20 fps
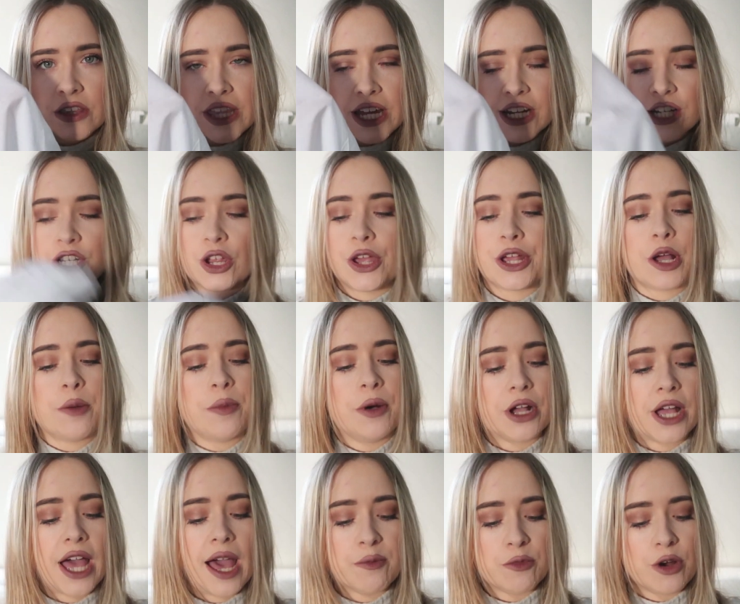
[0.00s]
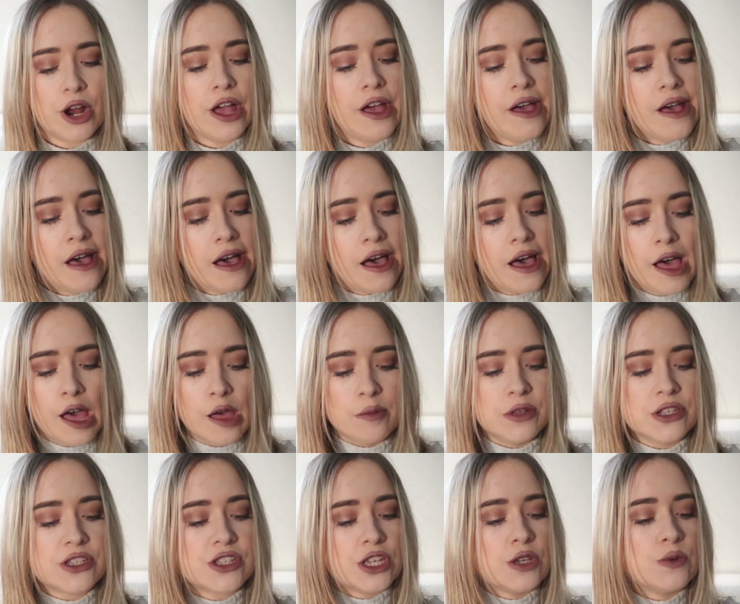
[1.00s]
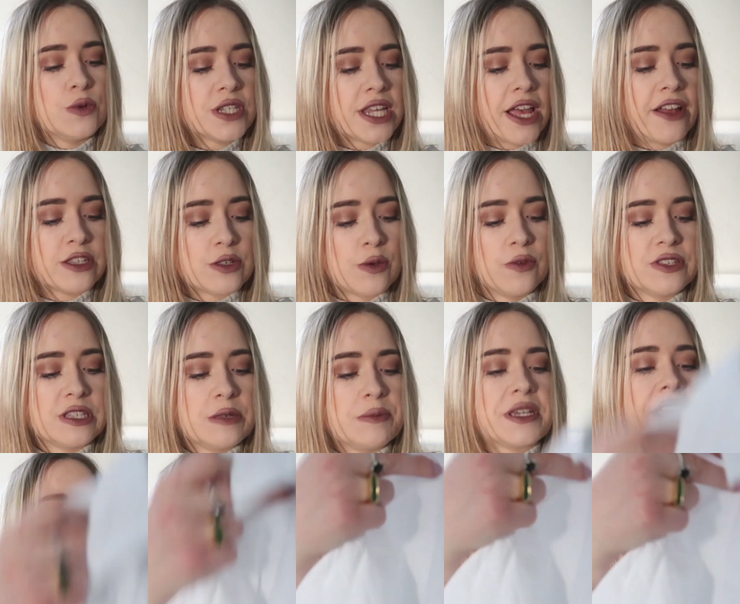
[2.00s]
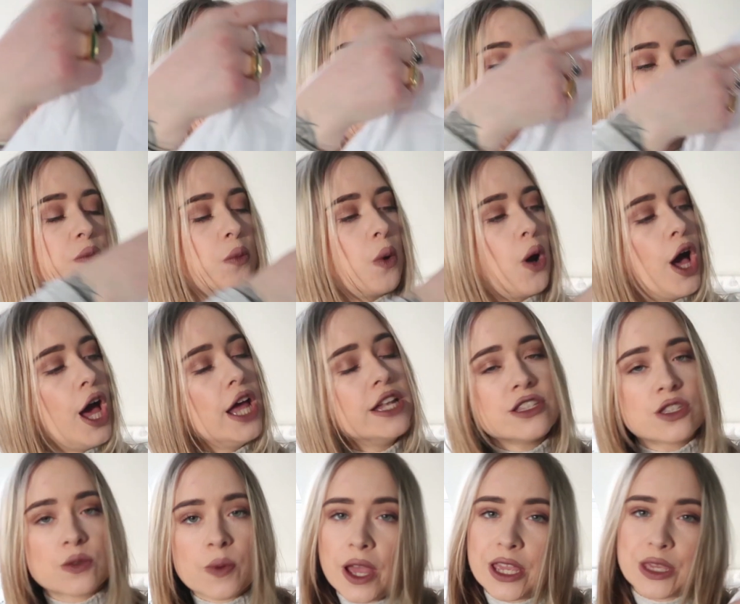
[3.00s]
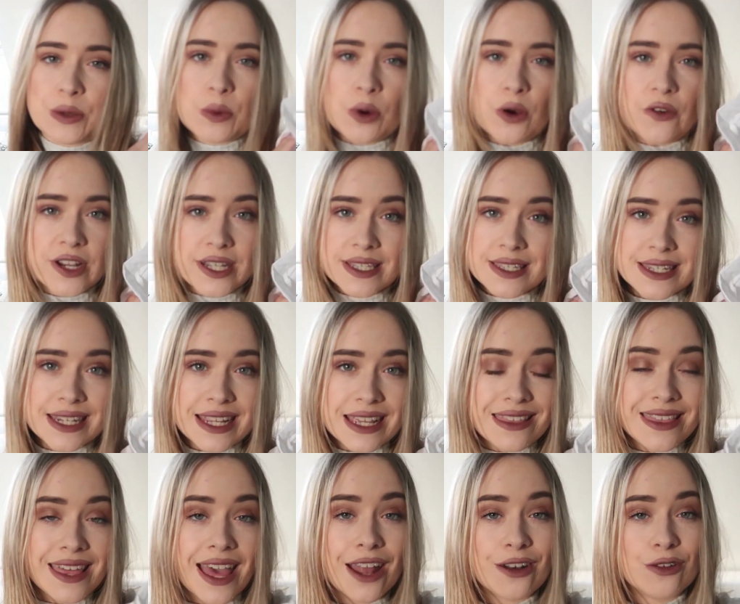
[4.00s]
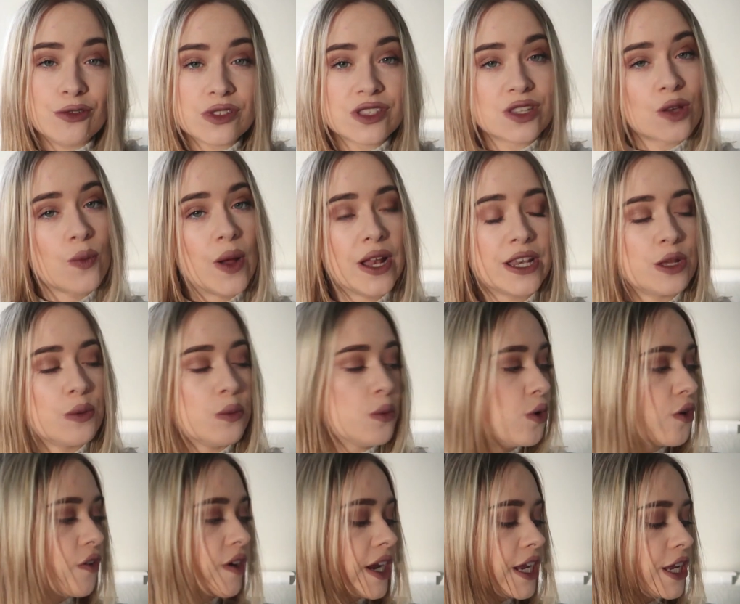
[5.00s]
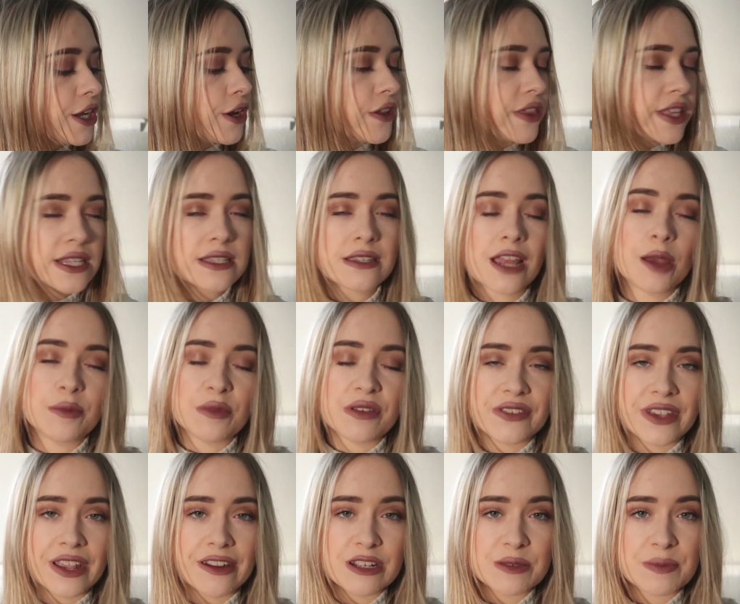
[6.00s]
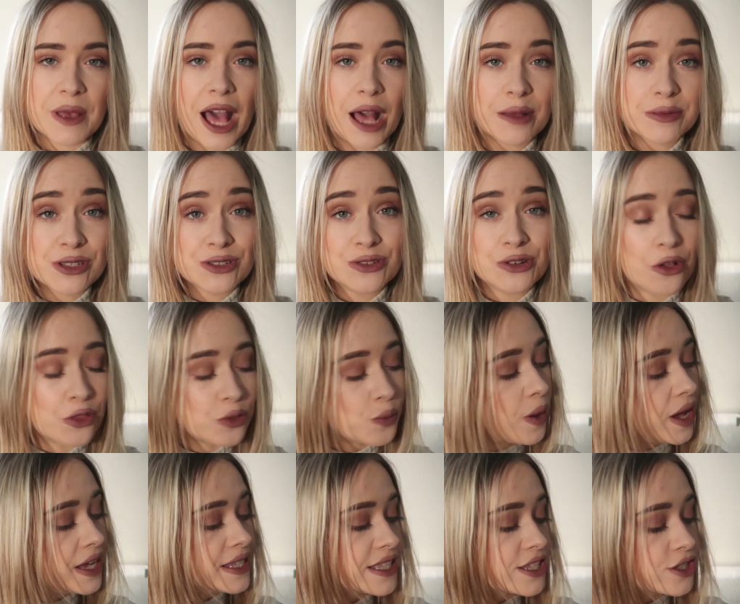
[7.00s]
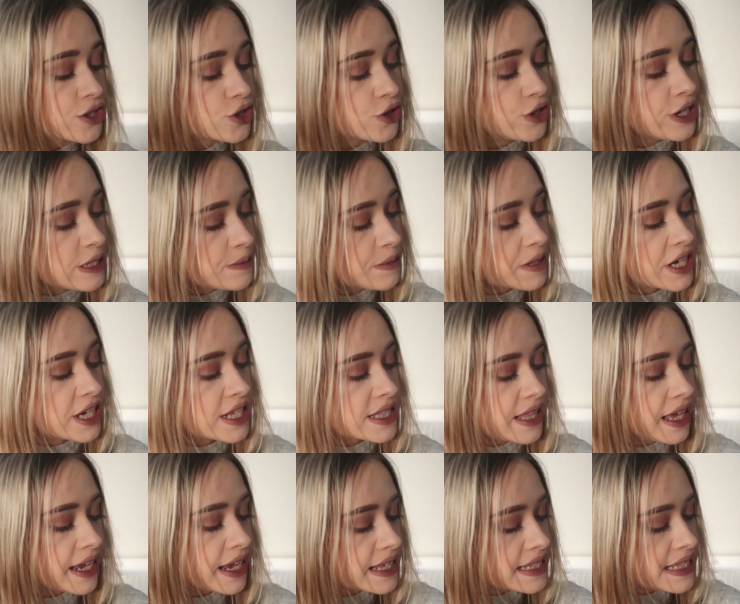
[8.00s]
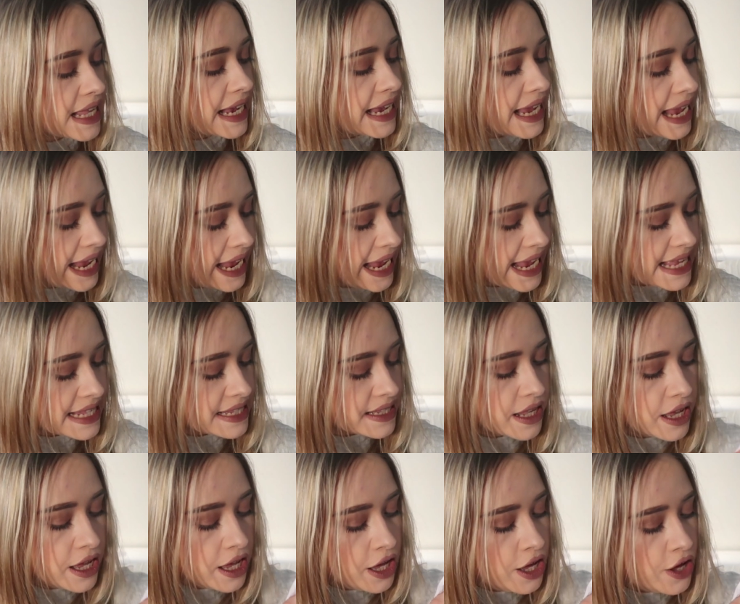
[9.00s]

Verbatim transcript: that's showing up on camera, so you would have to obviously be careful with what underwear you wore underneath it, and also when you wore it. You know, this time of year it's perhaps not the wisest choice, because like I say, it is